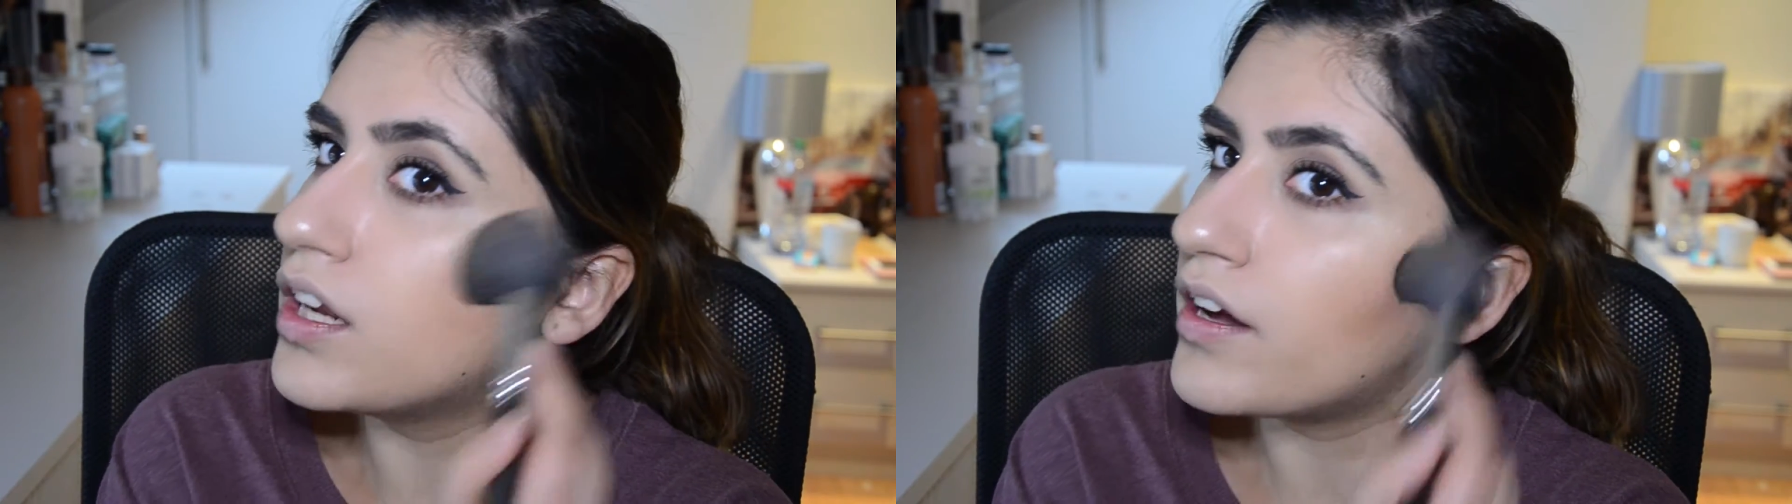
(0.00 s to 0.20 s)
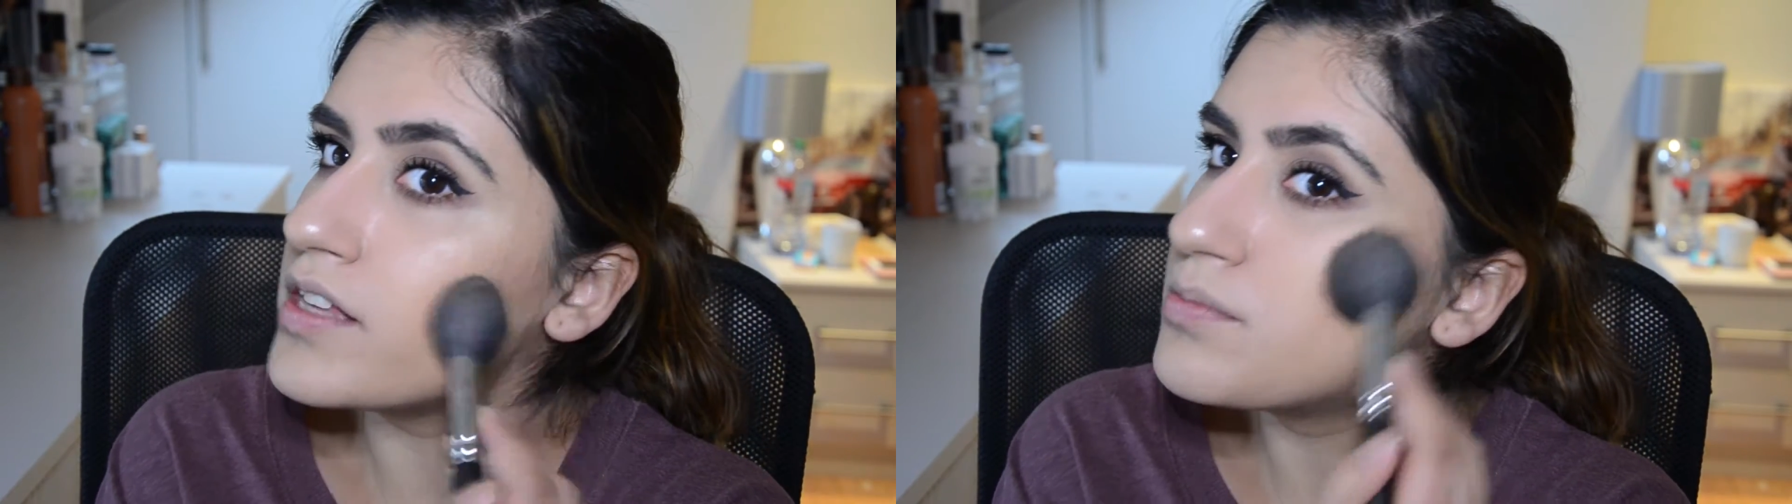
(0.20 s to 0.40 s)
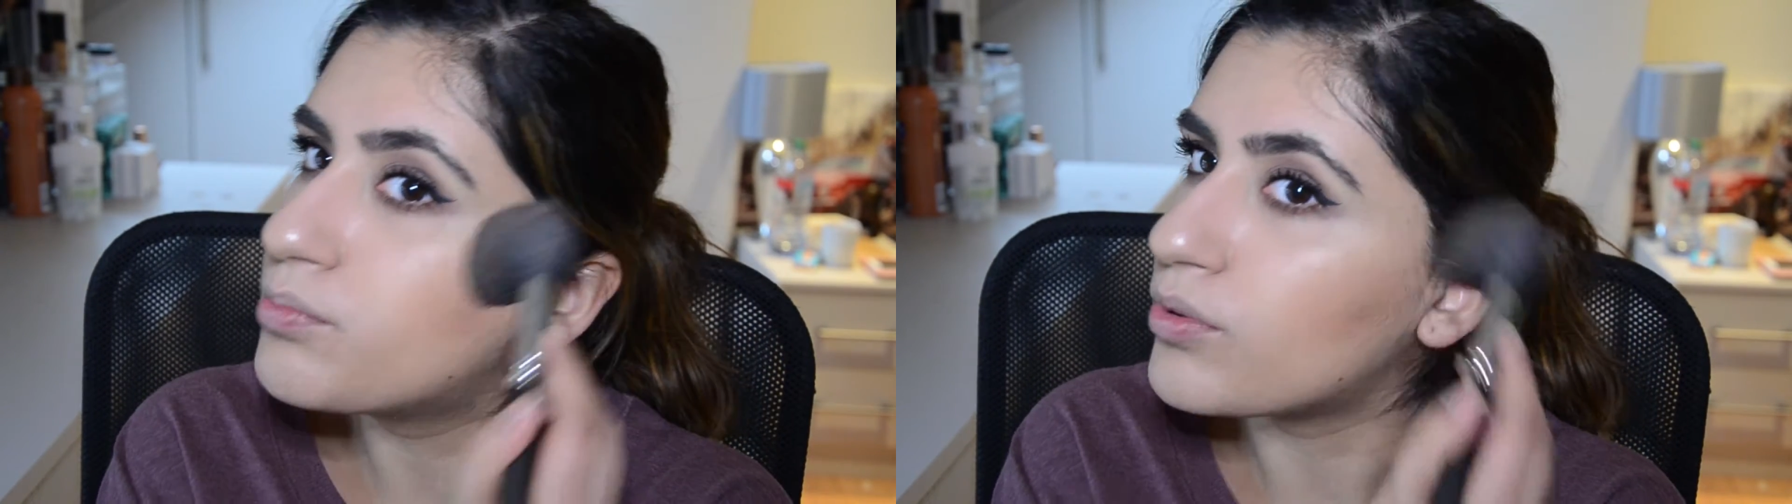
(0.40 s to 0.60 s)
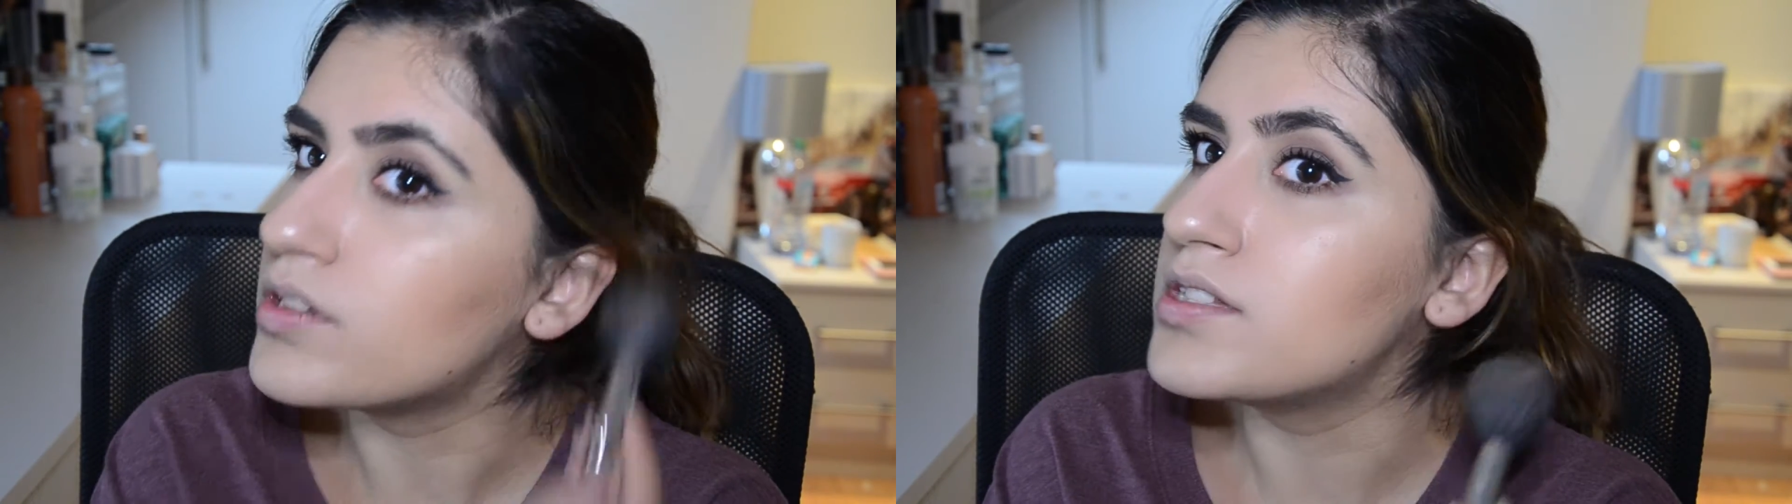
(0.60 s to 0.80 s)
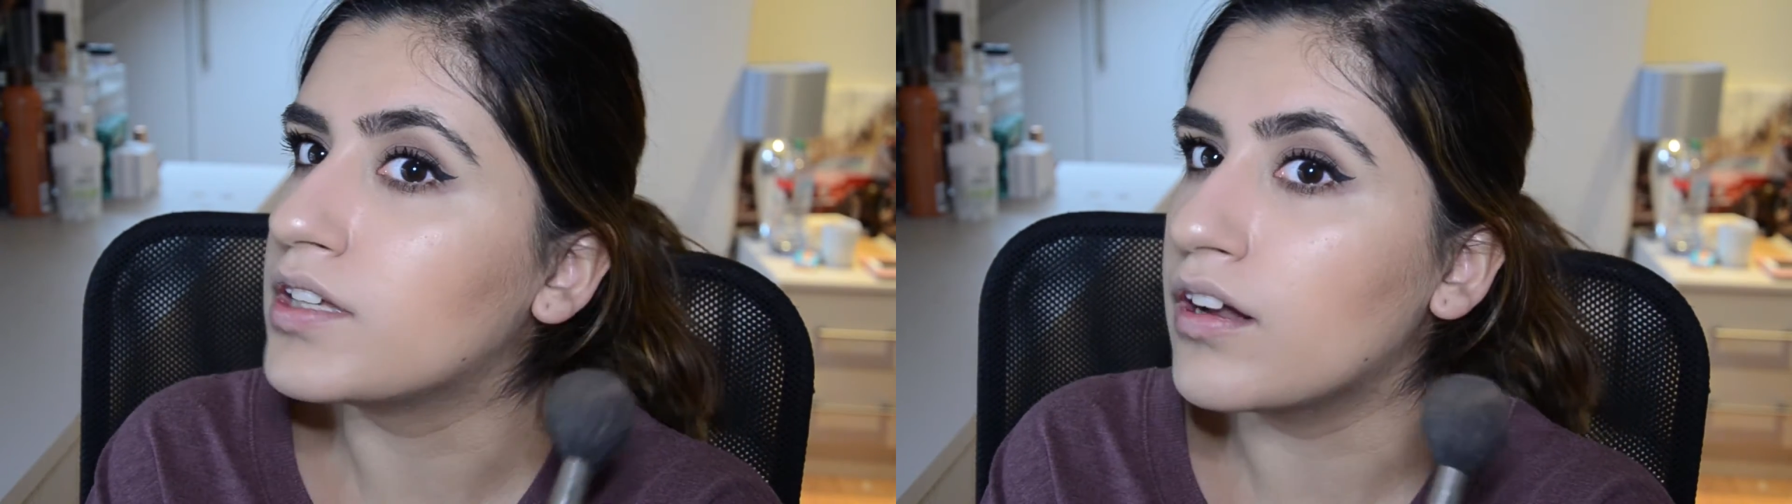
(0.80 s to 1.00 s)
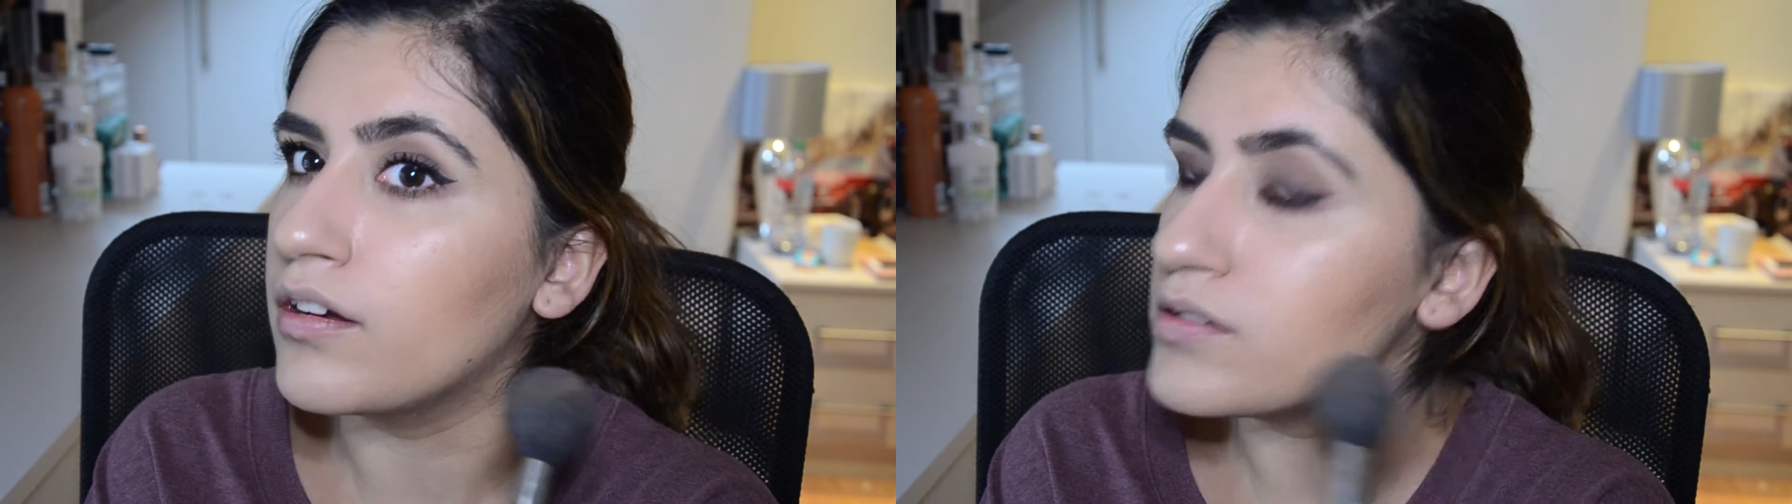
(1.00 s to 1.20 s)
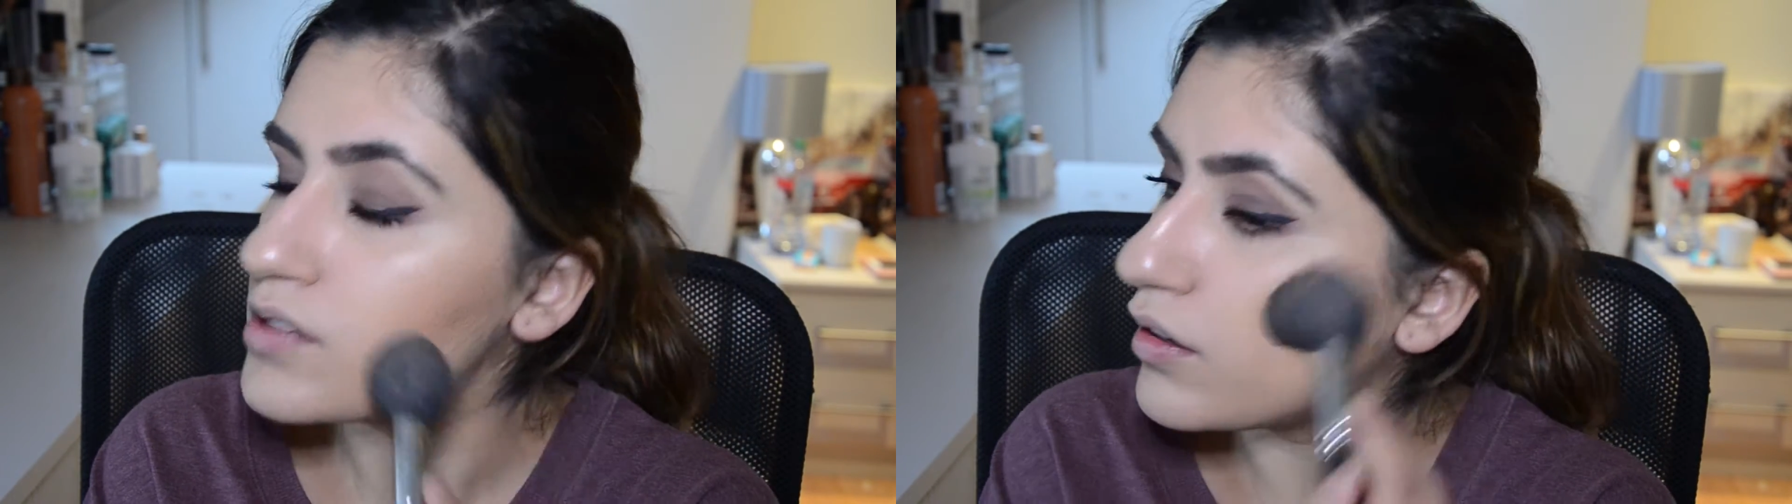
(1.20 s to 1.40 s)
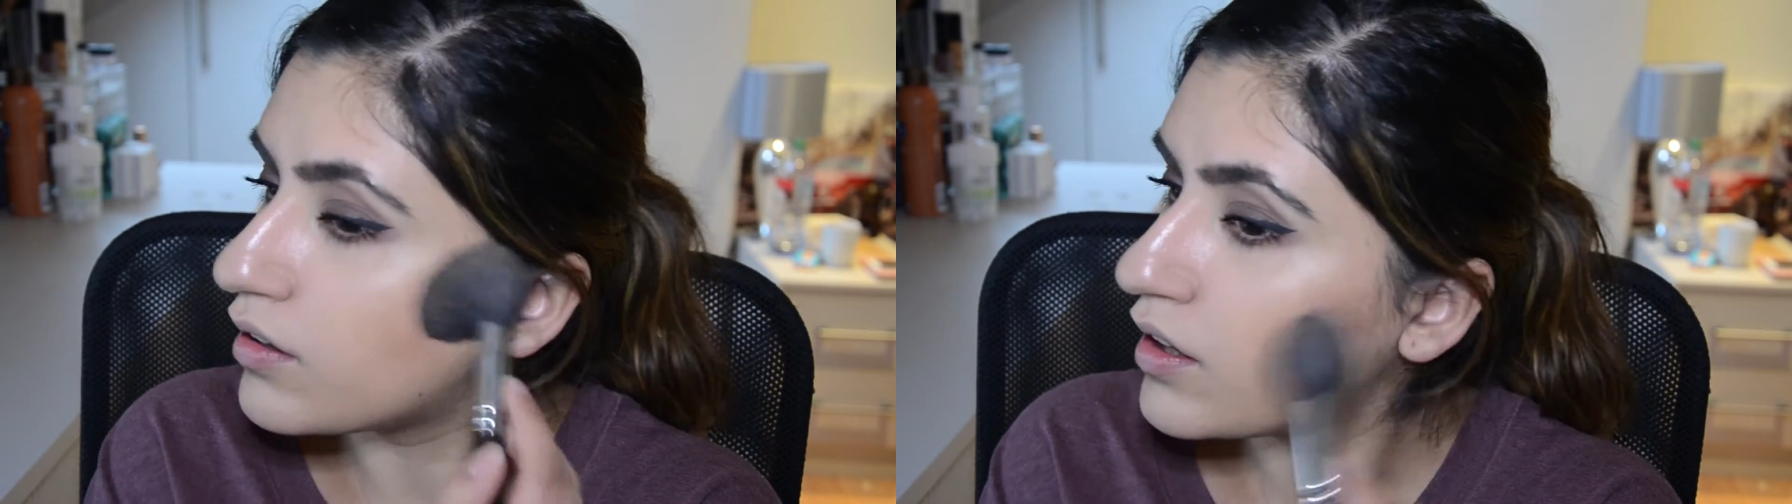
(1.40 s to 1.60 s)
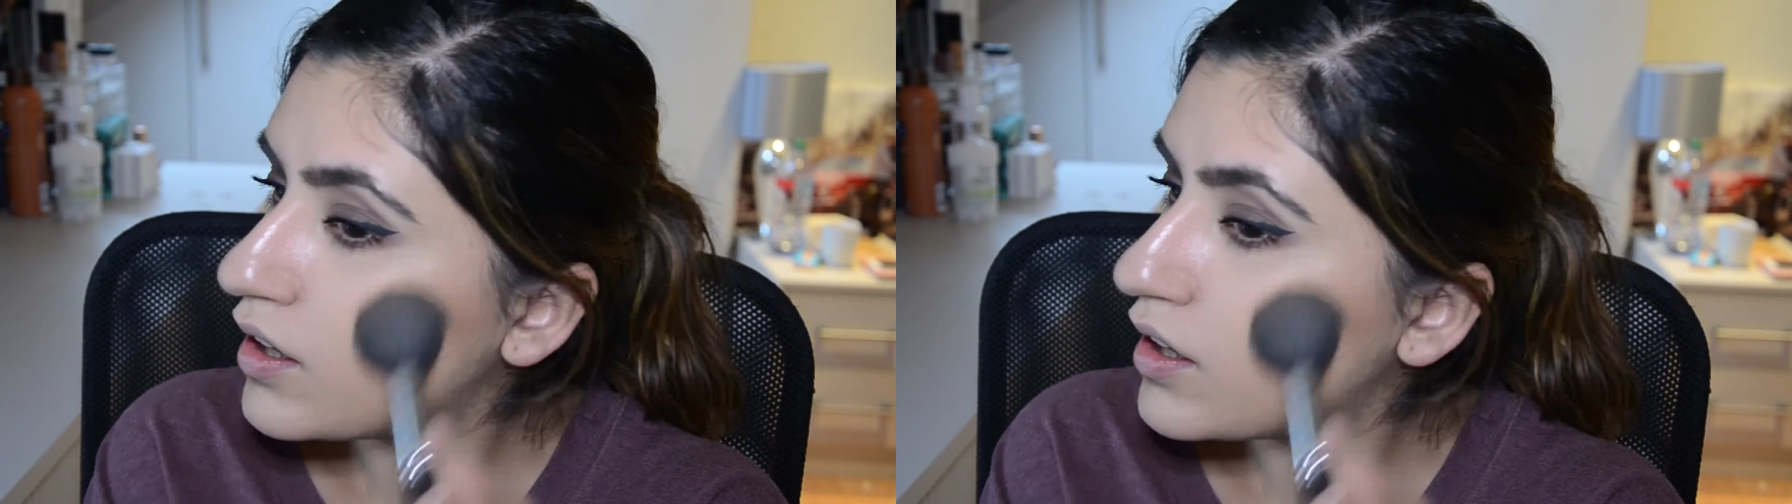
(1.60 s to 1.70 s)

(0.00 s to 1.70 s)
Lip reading: nice bronzy glow, so